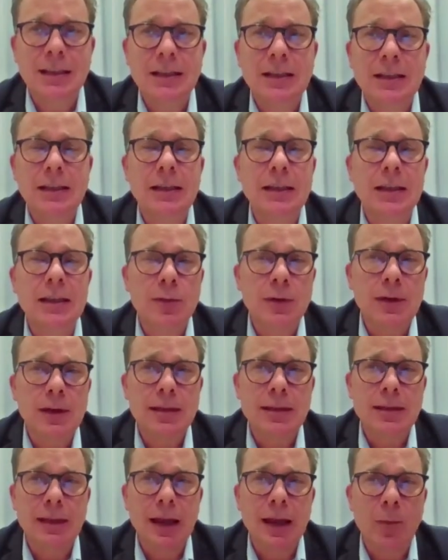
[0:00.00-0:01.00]

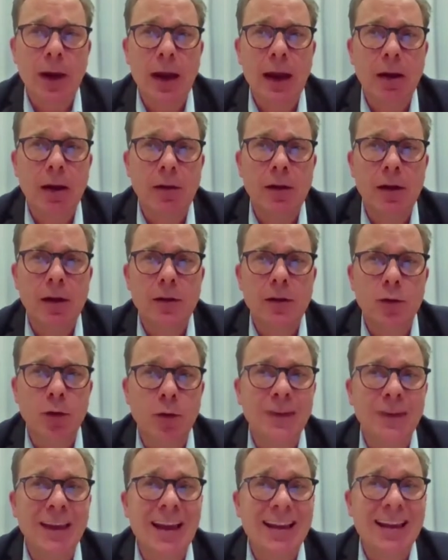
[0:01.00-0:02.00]
increased awareness
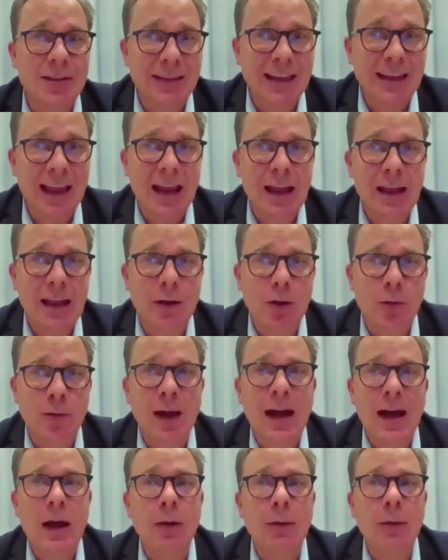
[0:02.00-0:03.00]
of the understanding of
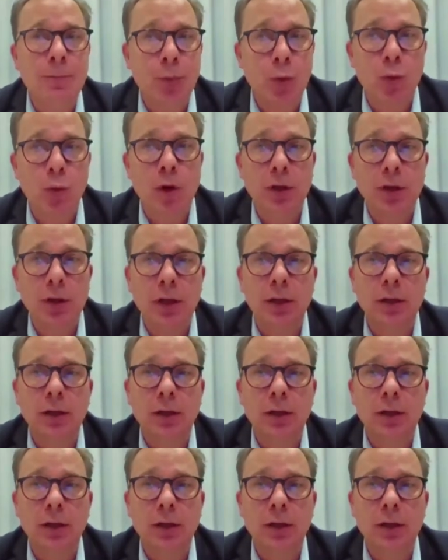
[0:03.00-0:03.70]
how important